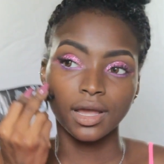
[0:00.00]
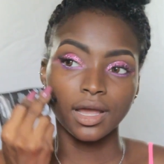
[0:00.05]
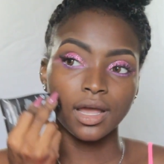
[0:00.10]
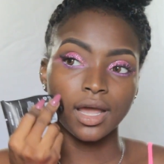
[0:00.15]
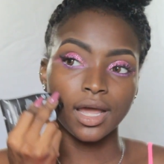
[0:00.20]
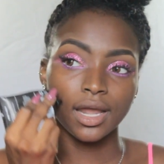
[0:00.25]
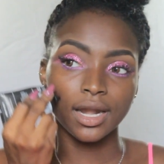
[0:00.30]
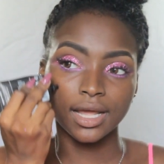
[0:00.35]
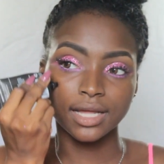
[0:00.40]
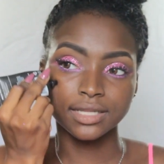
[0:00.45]

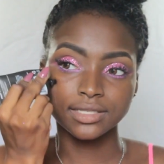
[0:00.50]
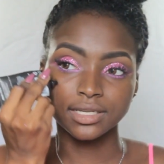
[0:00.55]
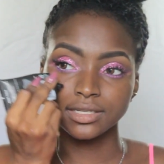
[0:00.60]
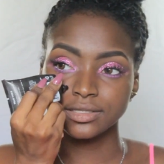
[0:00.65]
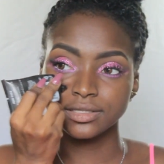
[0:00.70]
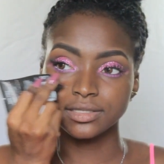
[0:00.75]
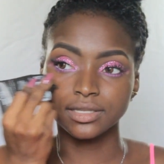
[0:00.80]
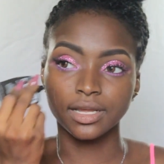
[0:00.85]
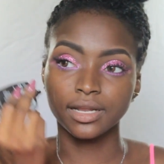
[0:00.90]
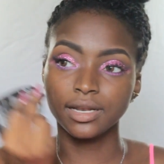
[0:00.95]
And as I
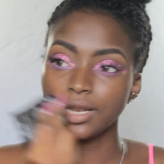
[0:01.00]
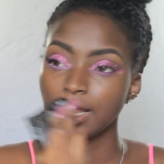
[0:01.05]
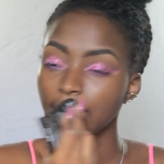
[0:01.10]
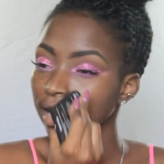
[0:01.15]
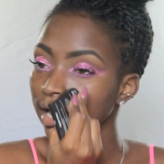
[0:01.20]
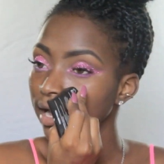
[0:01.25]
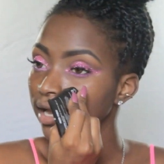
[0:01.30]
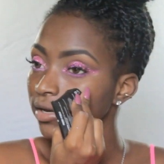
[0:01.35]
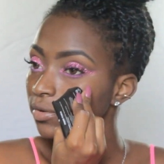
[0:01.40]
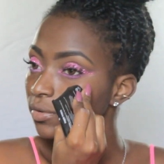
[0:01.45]
said, like,
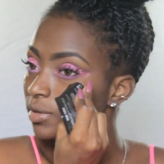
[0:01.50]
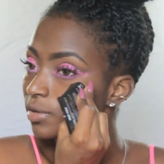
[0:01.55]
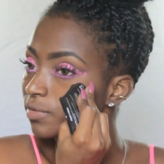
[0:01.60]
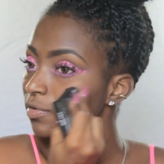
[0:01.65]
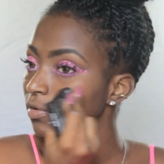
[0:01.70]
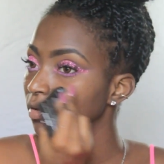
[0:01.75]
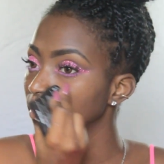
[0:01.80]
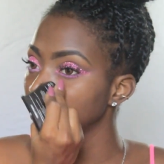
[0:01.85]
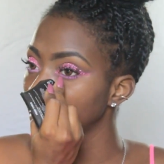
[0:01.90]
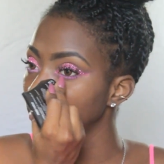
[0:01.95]
I don't
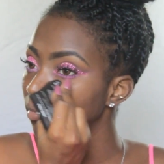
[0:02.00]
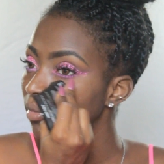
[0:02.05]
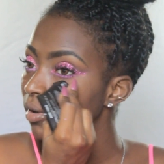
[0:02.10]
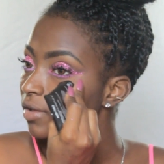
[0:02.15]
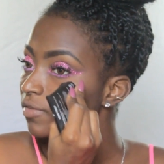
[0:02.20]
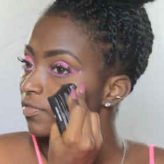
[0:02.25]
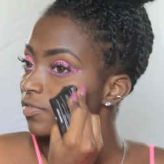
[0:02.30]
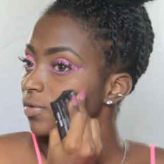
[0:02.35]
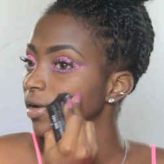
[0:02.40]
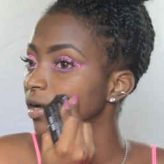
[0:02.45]
even remember
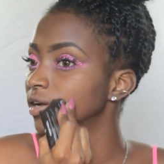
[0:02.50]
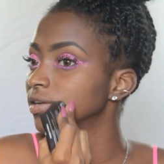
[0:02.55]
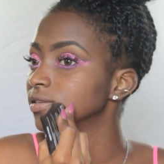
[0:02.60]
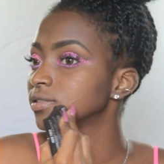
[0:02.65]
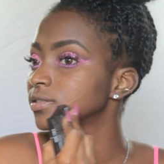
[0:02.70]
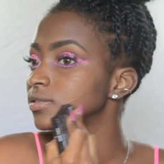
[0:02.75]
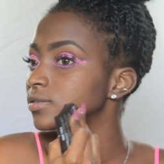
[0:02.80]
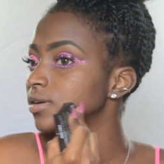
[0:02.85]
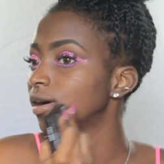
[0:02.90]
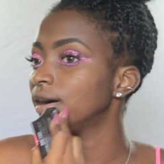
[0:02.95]
if you guys
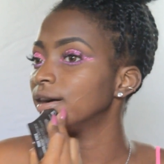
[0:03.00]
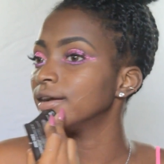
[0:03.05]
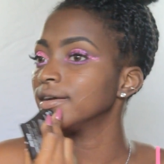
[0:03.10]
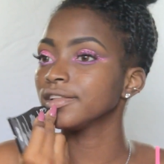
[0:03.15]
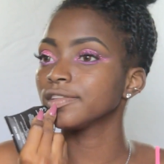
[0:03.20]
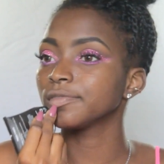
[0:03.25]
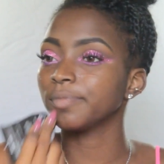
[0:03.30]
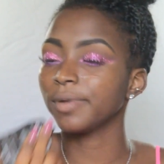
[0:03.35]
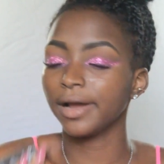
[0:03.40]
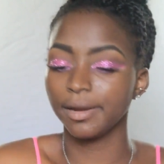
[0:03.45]
caught
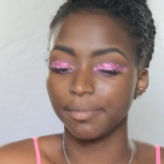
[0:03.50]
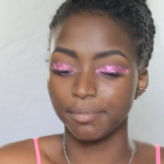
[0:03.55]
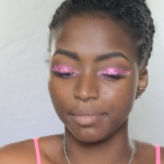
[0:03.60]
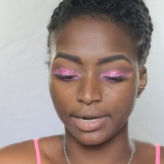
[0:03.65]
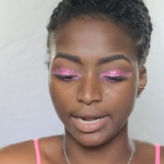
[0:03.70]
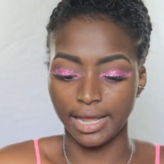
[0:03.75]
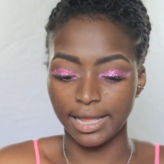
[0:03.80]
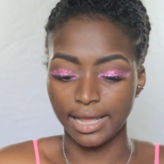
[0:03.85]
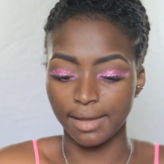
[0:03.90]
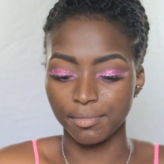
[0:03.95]
this part, but
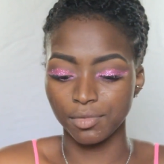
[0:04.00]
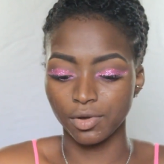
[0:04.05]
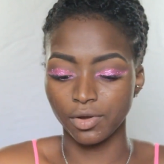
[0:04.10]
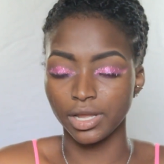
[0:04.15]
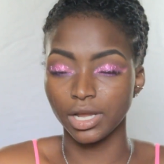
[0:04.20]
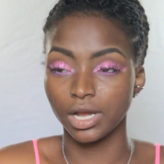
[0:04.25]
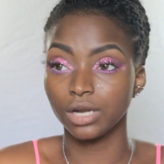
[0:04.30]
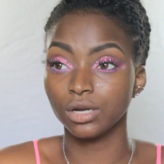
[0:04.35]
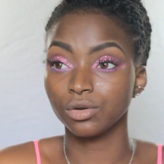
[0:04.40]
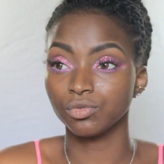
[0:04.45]
I am
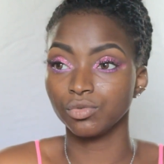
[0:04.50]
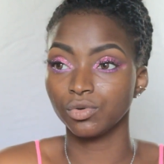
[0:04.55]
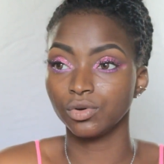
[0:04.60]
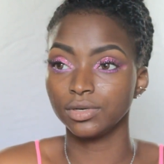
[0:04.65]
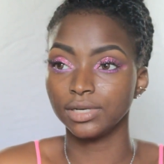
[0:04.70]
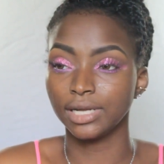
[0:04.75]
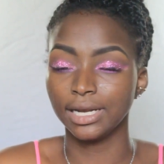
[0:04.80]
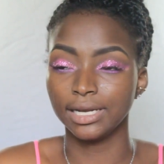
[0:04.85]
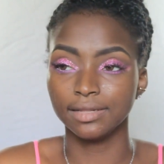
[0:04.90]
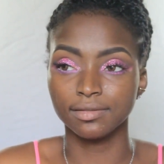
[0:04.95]
going on the
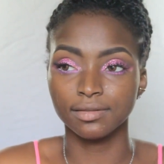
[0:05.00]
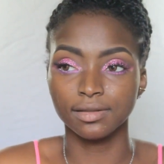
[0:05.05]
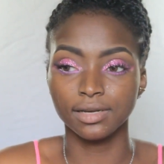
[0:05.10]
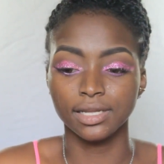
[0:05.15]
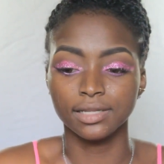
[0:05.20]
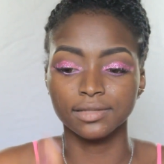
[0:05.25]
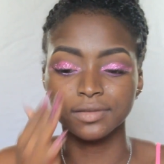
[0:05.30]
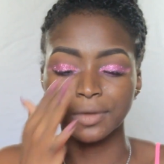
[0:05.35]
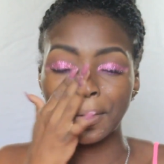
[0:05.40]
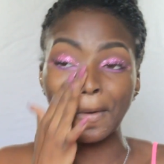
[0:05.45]
road a little
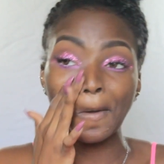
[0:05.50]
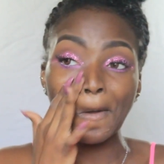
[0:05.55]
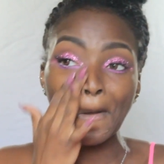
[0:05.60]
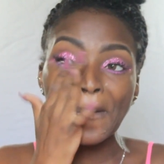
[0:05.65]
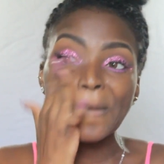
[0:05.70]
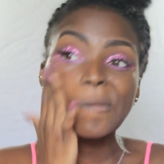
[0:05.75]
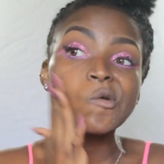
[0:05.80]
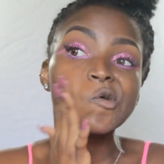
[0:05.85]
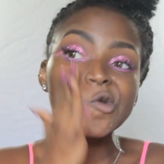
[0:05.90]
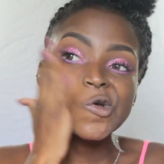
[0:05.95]
later
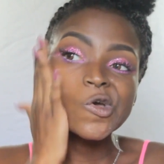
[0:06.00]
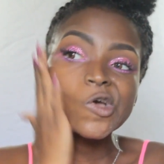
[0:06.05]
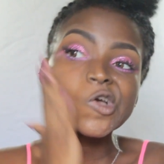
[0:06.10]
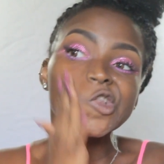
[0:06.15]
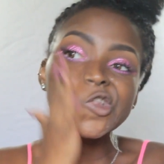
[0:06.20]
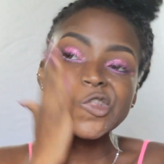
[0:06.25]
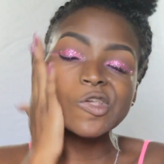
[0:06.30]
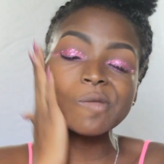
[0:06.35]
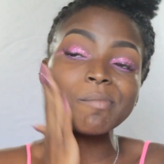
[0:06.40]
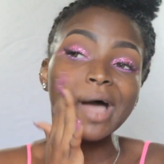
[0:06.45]

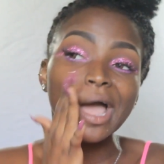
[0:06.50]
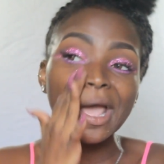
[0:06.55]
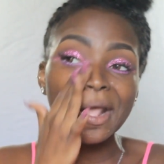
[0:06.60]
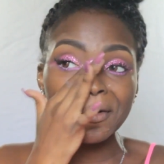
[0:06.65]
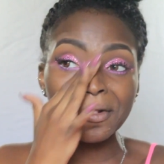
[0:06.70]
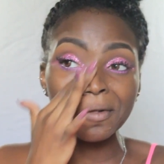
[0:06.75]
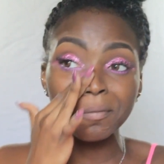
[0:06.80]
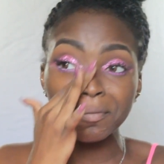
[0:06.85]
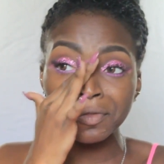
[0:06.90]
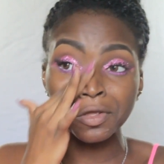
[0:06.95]
to buy
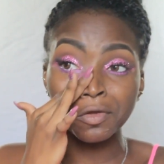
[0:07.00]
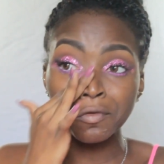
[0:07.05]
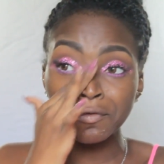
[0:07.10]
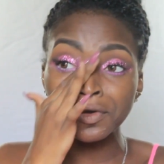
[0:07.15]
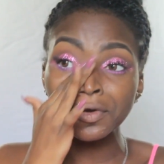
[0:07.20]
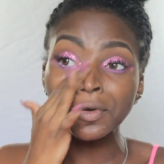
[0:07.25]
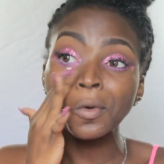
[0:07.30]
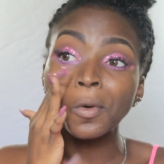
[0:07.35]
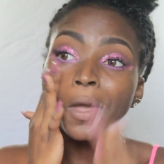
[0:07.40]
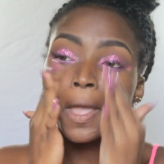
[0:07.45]
something
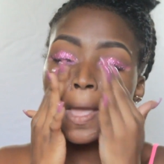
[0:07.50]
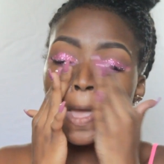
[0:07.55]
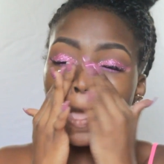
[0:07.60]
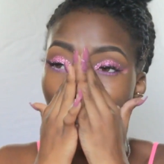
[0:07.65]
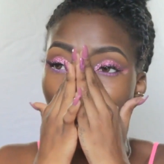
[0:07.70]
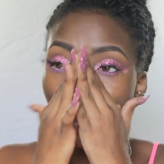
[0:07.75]
real quick.